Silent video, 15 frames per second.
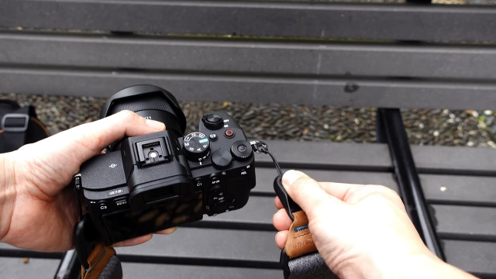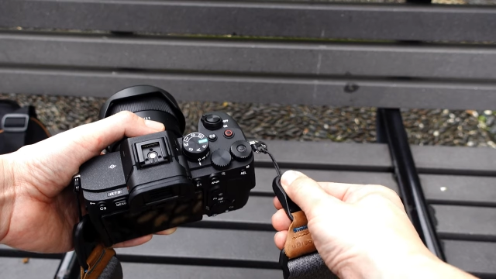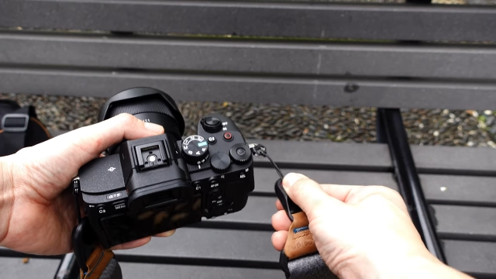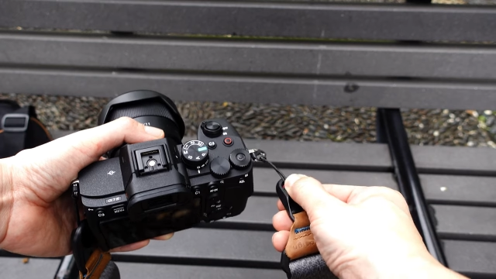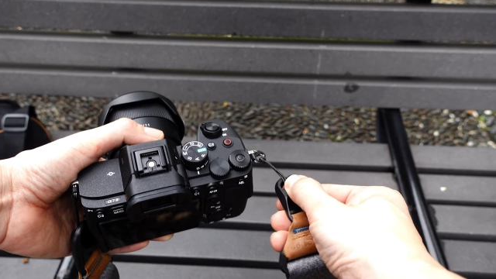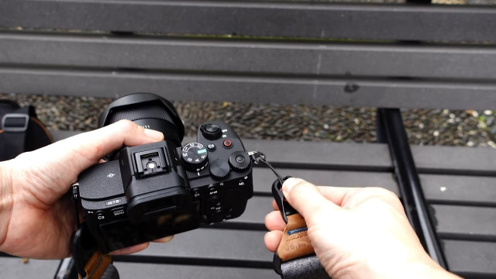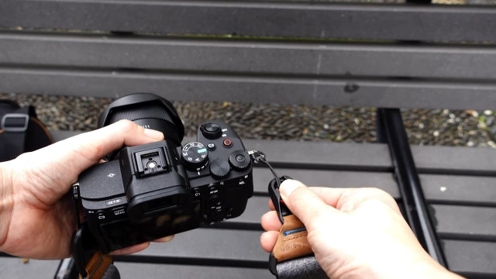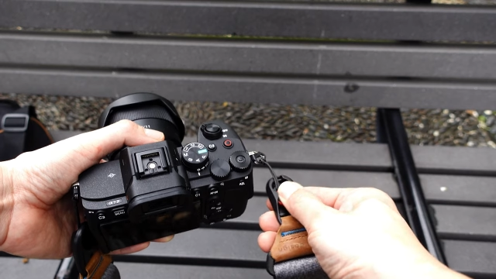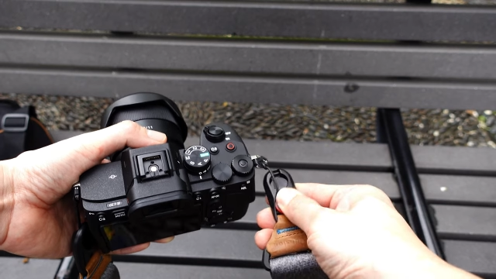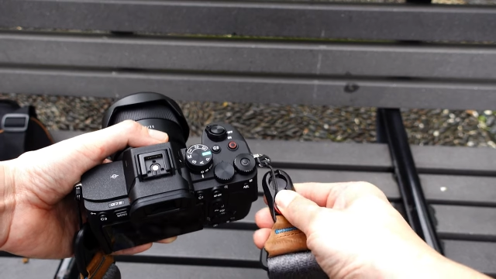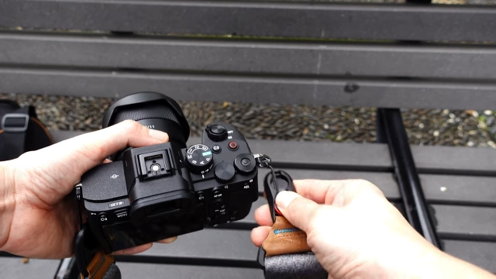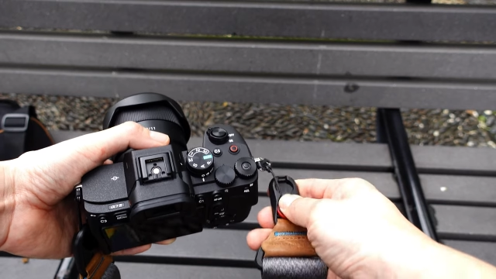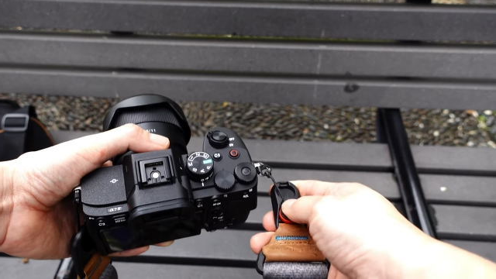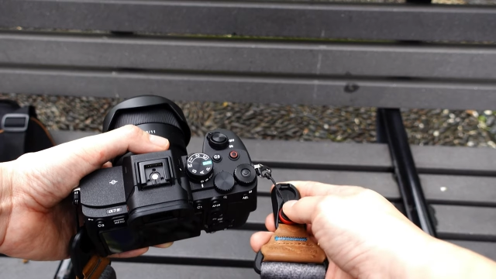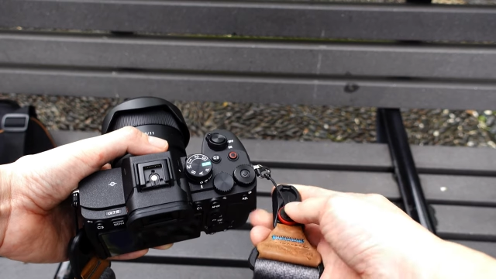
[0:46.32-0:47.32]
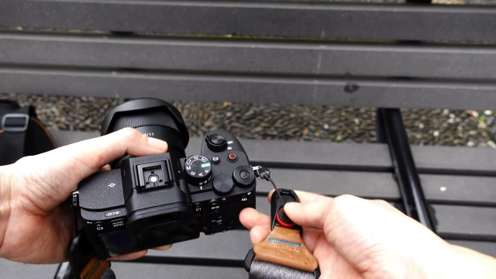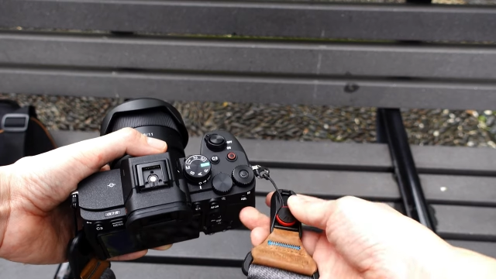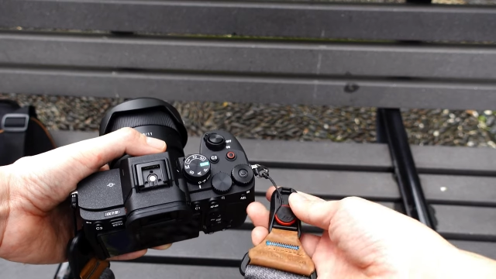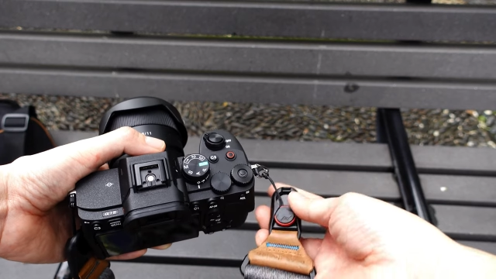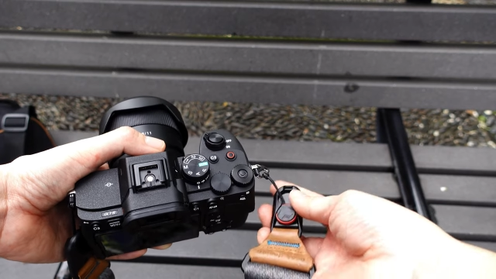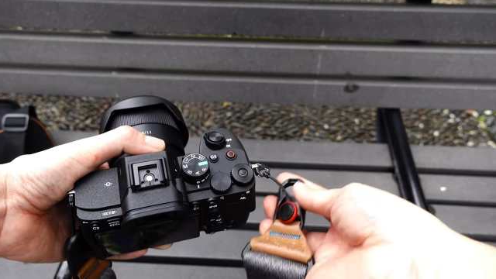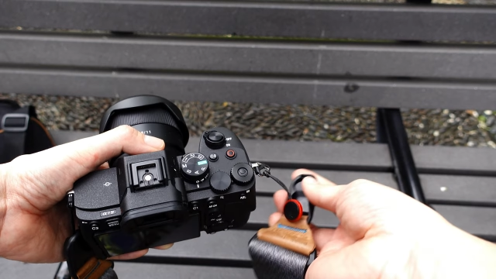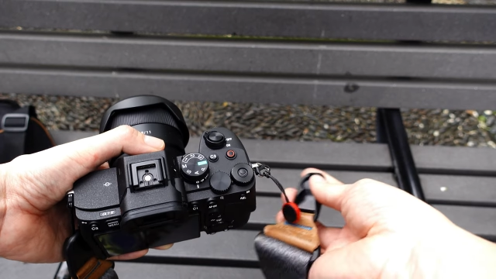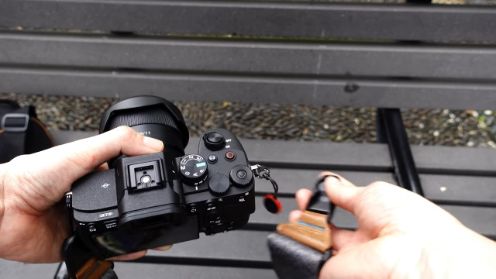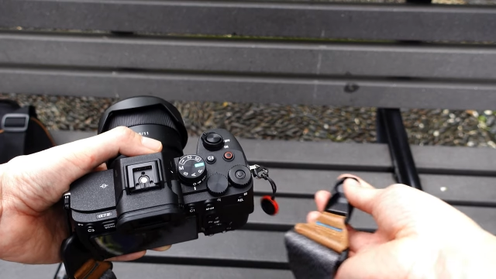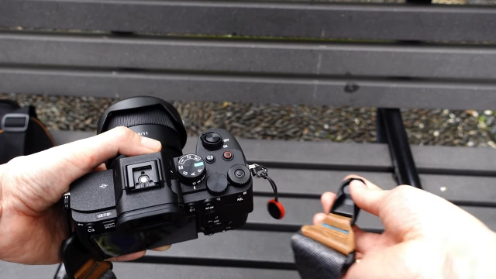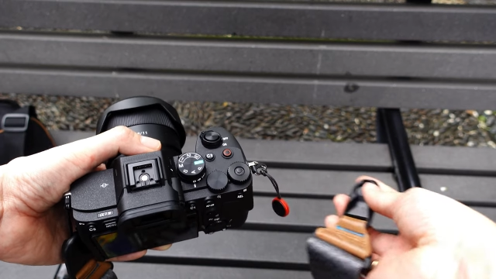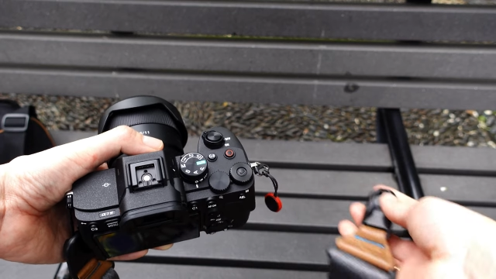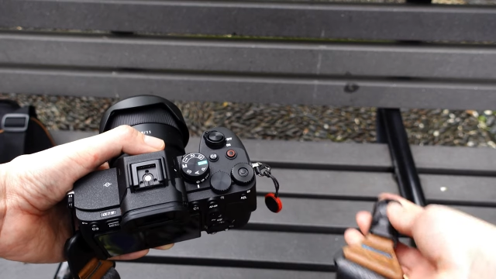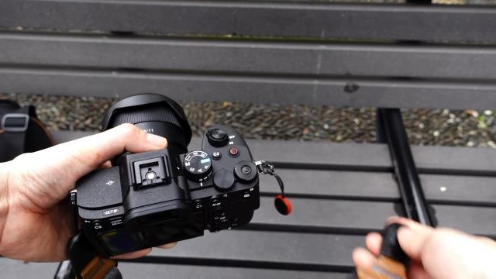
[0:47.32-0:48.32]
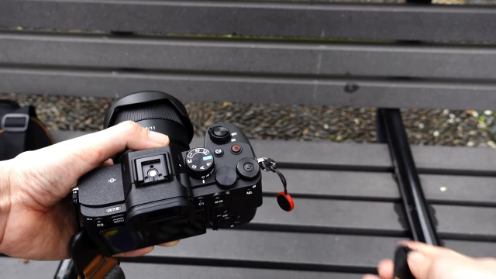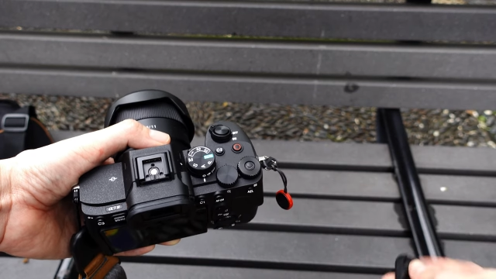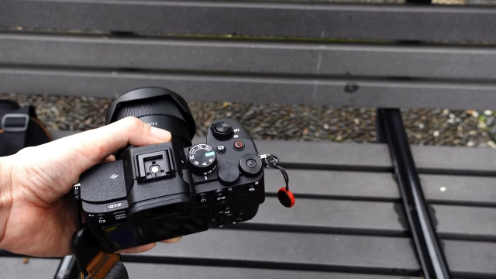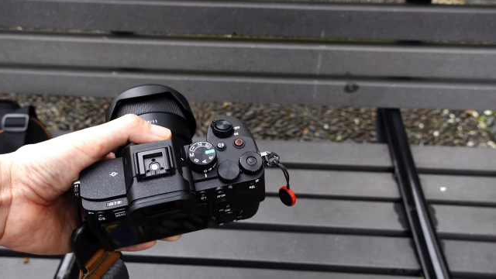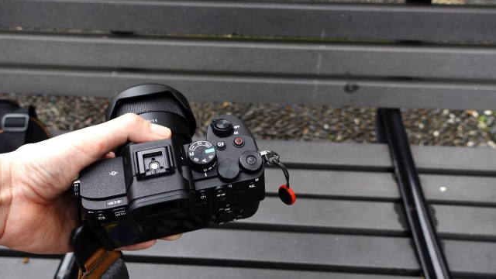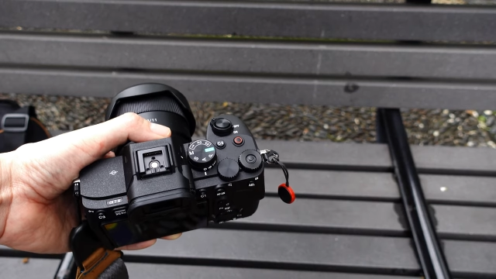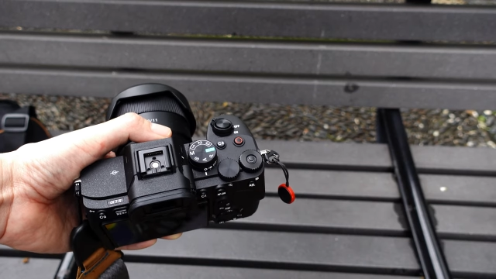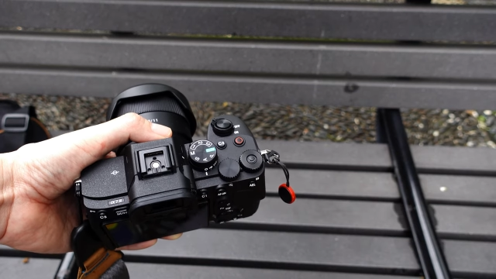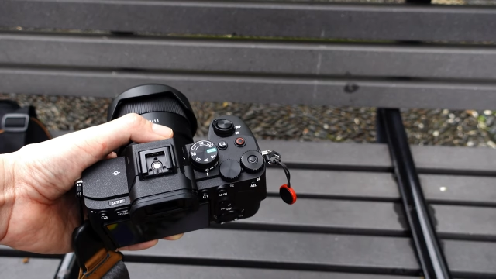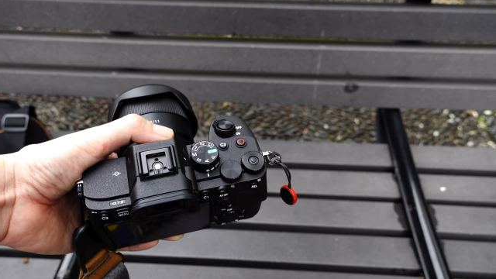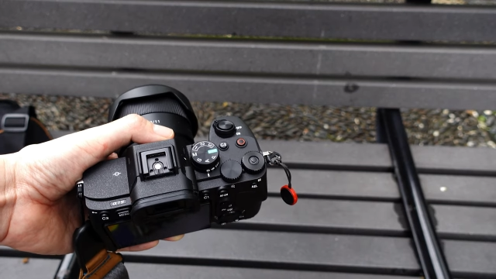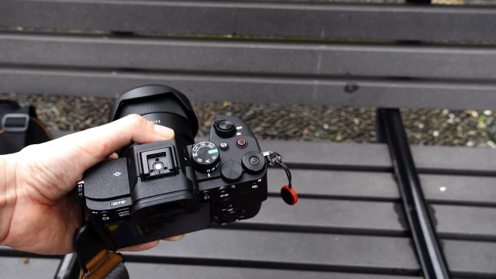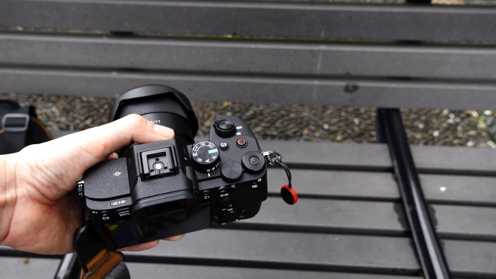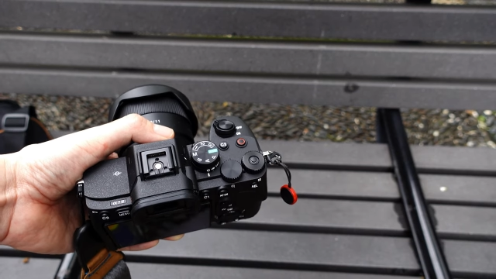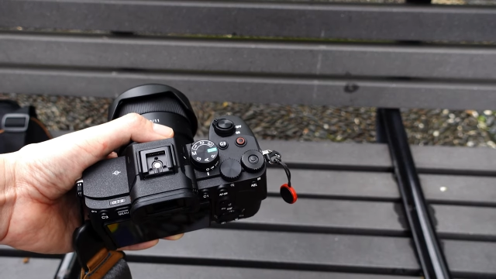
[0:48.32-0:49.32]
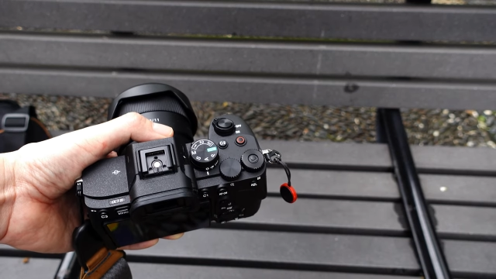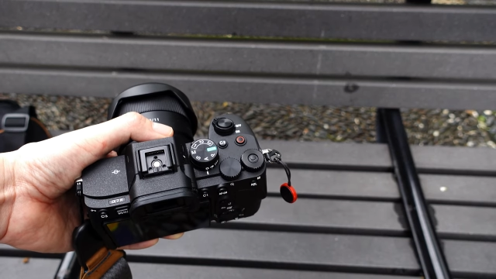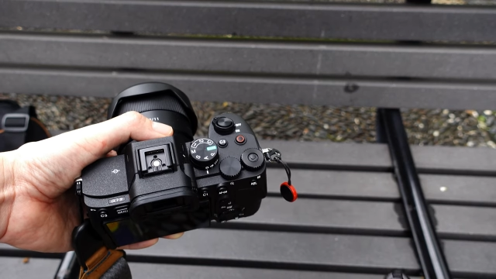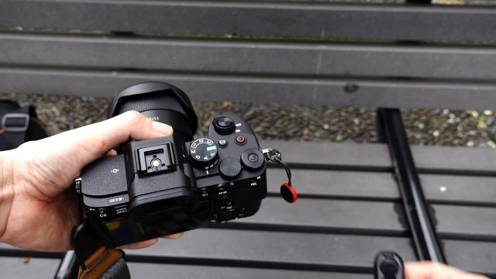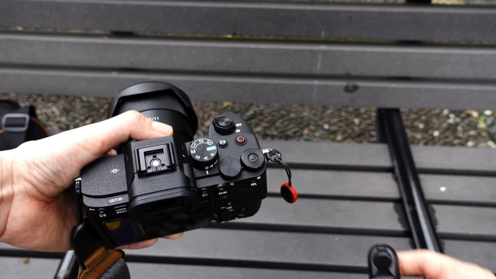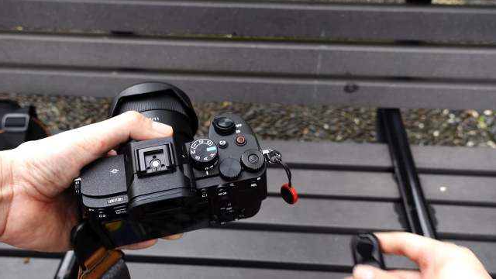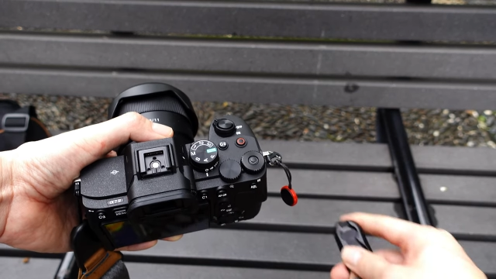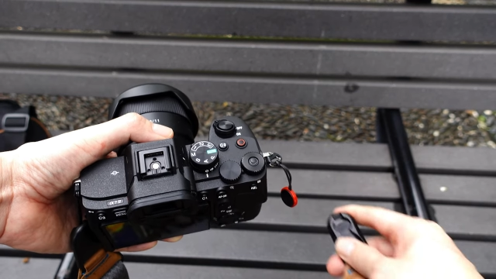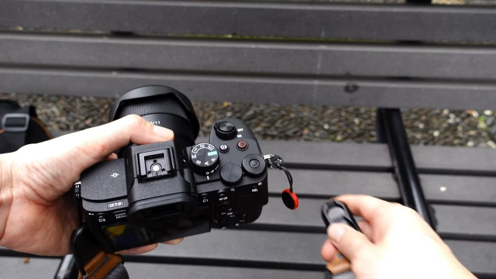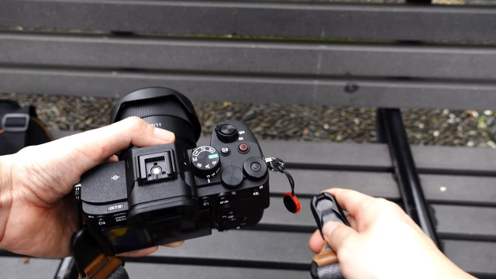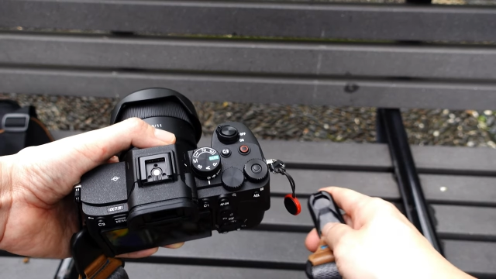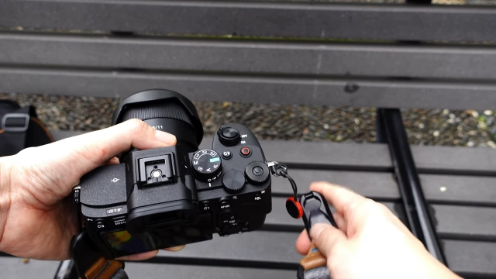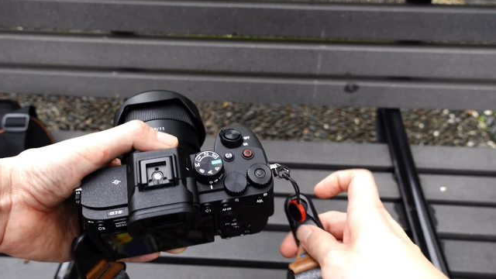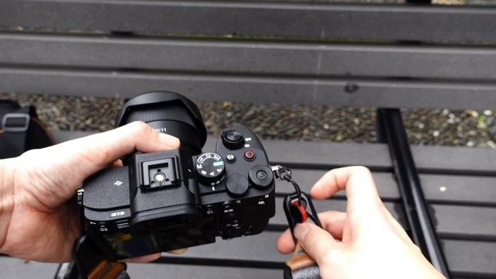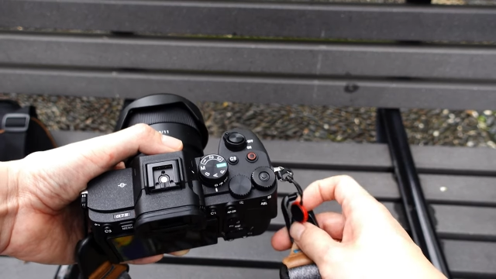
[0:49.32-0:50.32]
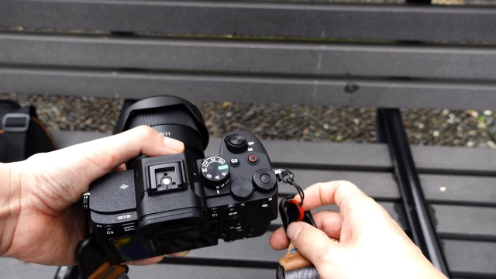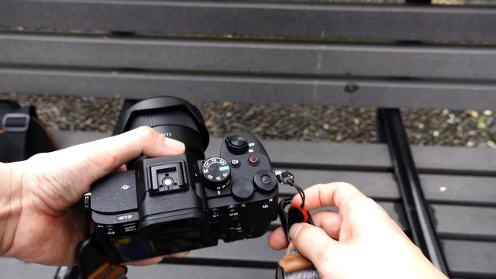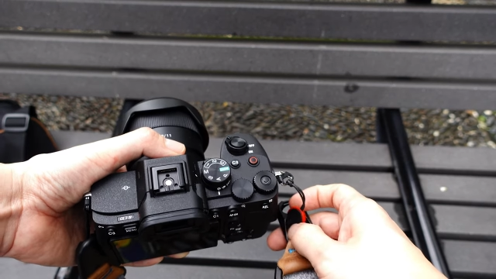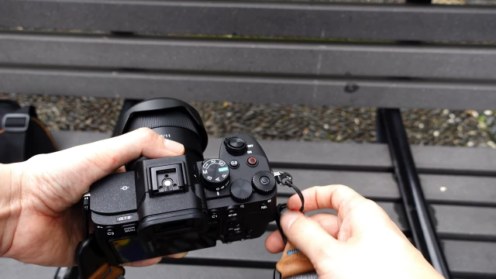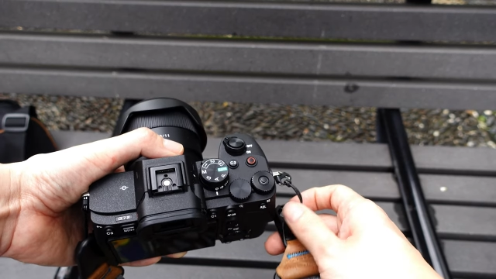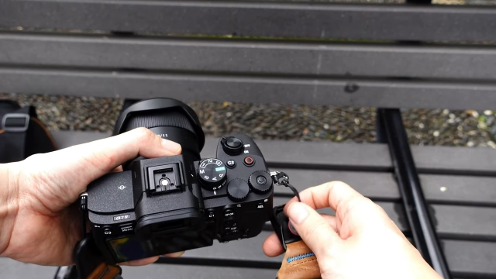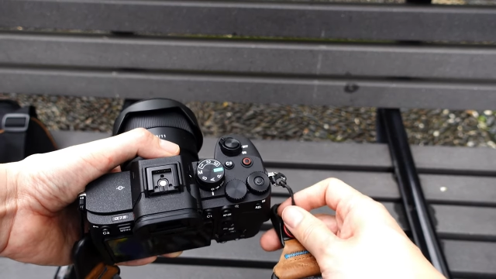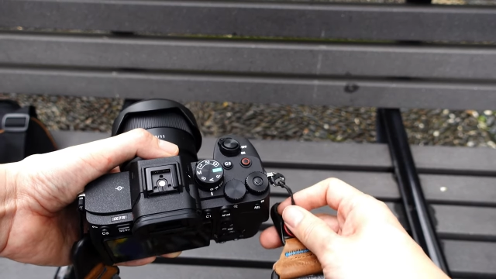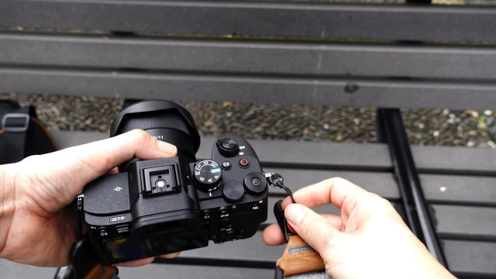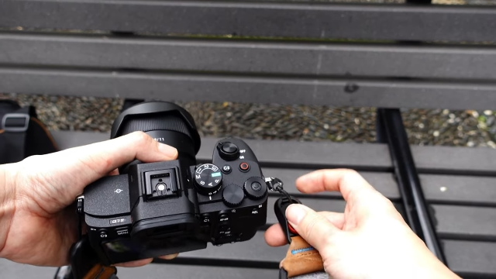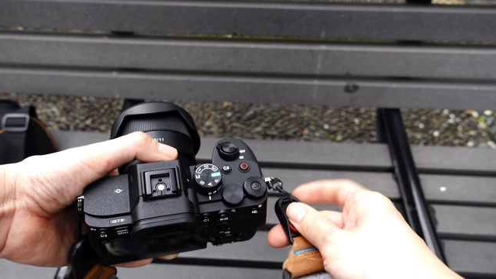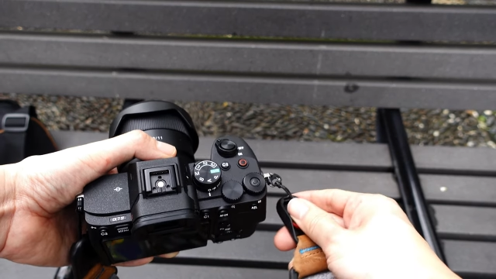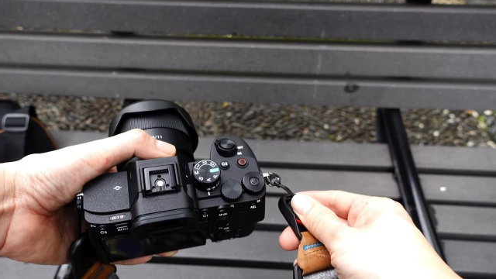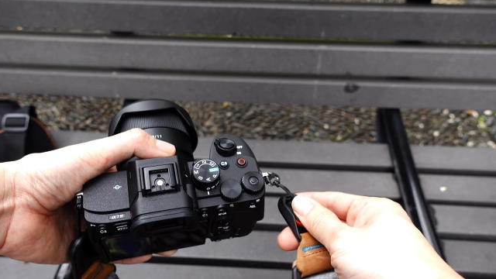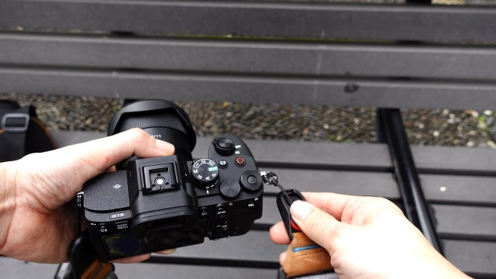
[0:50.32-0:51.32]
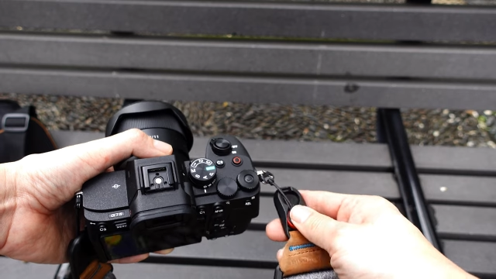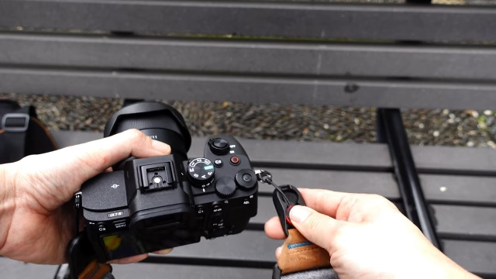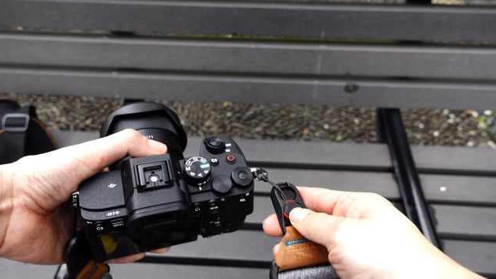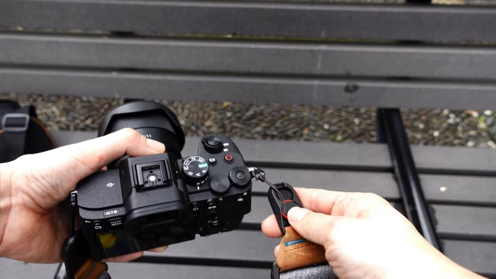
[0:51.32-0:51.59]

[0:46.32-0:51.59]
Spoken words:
Nobody's mouth can be seen.